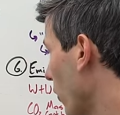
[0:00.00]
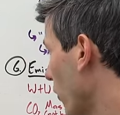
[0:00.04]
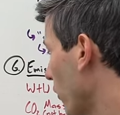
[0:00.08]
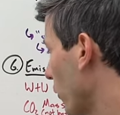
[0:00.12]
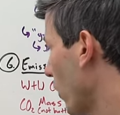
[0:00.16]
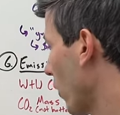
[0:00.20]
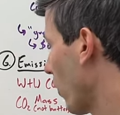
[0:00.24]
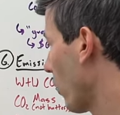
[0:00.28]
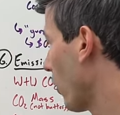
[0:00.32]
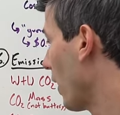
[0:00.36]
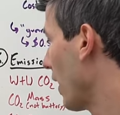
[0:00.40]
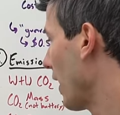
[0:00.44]

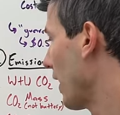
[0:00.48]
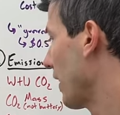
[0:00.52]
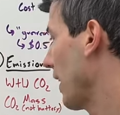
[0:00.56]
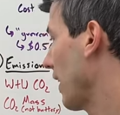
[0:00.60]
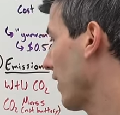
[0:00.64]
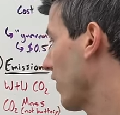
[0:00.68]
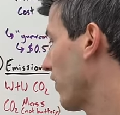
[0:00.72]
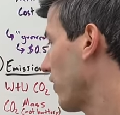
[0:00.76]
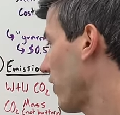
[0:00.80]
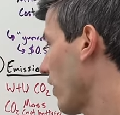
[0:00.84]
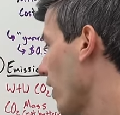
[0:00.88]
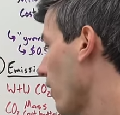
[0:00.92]
So
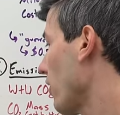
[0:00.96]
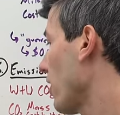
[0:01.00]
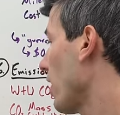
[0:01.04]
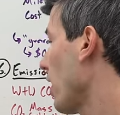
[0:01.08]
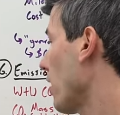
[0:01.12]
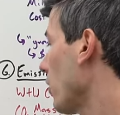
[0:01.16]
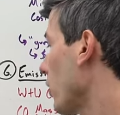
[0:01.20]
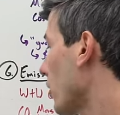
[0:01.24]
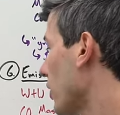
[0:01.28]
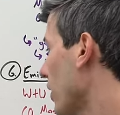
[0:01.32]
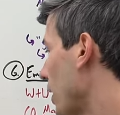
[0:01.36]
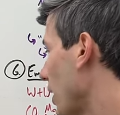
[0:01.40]
that's
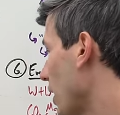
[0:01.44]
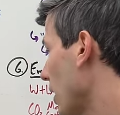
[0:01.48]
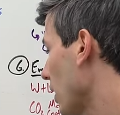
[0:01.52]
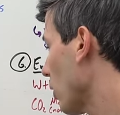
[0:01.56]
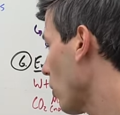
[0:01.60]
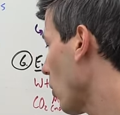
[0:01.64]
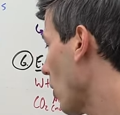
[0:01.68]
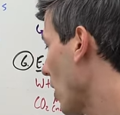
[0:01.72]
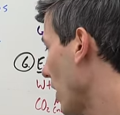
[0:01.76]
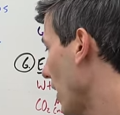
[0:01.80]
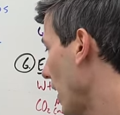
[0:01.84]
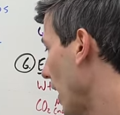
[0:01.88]
700
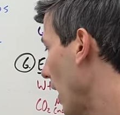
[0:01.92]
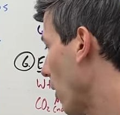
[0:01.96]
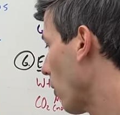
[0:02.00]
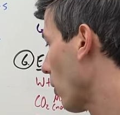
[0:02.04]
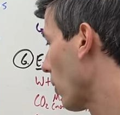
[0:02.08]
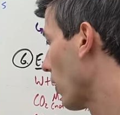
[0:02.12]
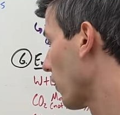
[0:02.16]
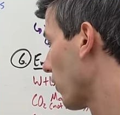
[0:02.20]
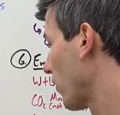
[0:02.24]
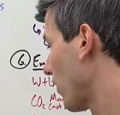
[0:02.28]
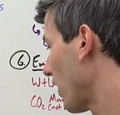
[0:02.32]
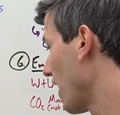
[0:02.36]
kilowatt
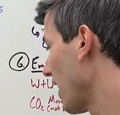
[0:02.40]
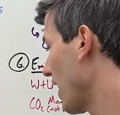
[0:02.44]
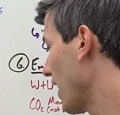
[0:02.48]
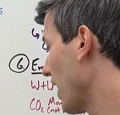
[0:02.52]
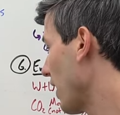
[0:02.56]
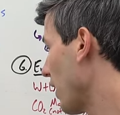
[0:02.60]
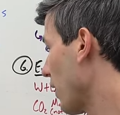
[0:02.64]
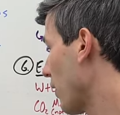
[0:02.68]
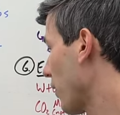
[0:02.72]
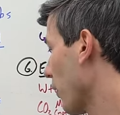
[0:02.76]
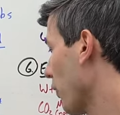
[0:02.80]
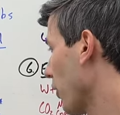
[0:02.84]
hours
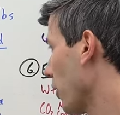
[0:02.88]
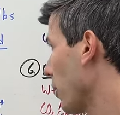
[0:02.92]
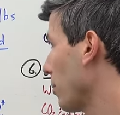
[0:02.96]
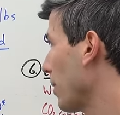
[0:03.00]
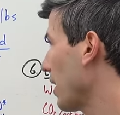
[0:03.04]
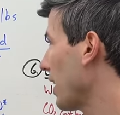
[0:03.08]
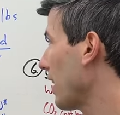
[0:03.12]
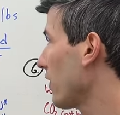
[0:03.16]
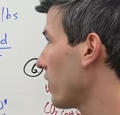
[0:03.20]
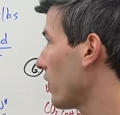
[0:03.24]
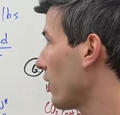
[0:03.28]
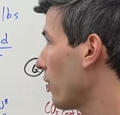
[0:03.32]
in 30
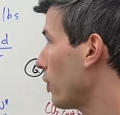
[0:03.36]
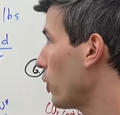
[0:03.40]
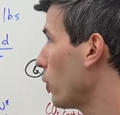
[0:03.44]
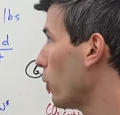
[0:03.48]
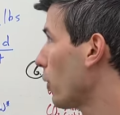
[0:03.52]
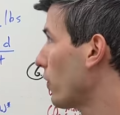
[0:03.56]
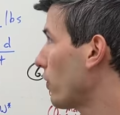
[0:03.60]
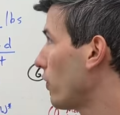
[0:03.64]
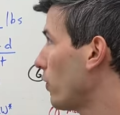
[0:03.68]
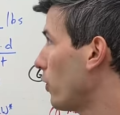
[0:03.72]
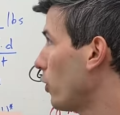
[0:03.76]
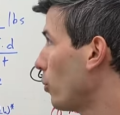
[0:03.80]
minutes if you
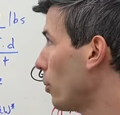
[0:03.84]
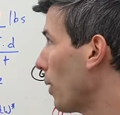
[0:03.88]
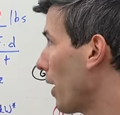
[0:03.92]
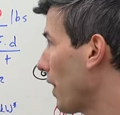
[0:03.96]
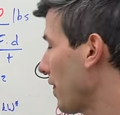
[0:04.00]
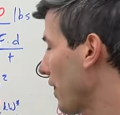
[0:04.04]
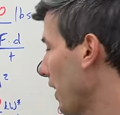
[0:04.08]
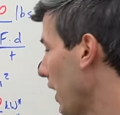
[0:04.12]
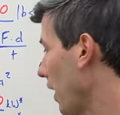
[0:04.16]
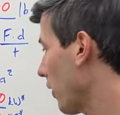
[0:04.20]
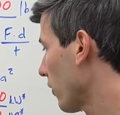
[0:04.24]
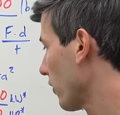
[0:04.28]
assume a
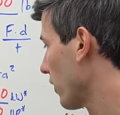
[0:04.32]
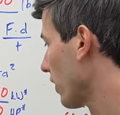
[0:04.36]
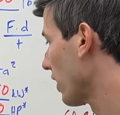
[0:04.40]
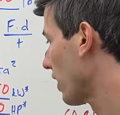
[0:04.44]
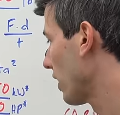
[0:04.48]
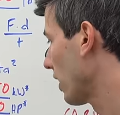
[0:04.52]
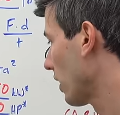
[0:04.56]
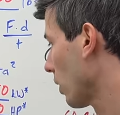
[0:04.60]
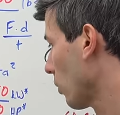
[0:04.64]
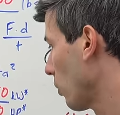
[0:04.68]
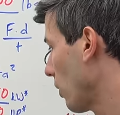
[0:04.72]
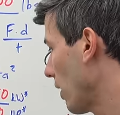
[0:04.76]
1,000
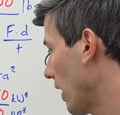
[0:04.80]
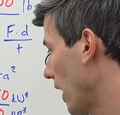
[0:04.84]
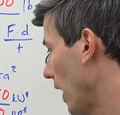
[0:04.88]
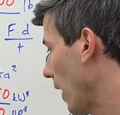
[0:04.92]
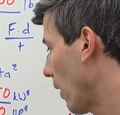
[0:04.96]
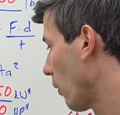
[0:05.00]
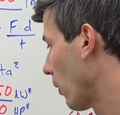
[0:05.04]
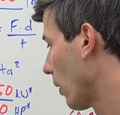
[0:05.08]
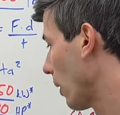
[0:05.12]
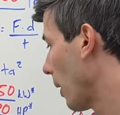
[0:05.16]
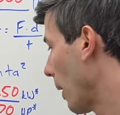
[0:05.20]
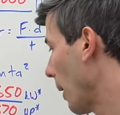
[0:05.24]
kilowatt
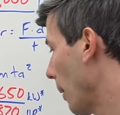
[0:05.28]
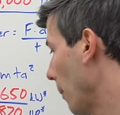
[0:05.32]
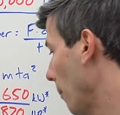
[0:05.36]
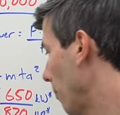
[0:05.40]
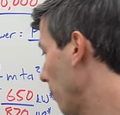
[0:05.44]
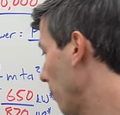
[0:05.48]
hour